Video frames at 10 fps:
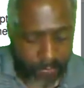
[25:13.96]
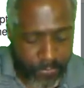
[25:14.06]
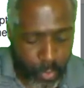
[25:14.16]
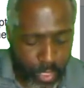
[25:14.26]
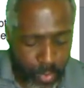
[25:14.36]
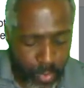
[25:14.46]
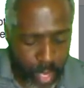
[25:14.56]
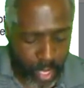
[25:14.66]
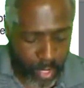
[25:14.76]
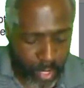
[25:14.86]
for you
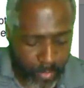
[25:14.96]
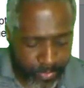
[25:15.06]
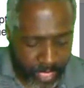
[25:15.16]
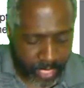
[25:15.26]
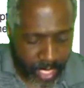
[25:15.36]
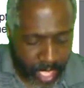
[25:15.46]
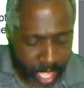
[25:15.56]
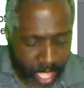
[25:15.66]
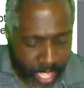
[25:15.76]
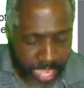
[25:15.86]
all.
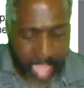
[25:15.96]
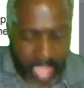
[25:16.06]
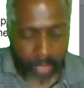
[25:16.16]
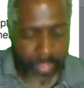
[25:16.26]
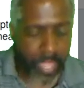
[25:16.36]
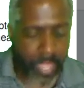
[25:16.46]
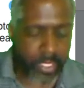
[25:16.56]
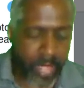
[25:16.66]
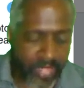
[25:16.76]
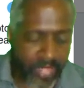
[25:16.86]
Now, we
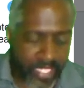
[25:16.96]
also have a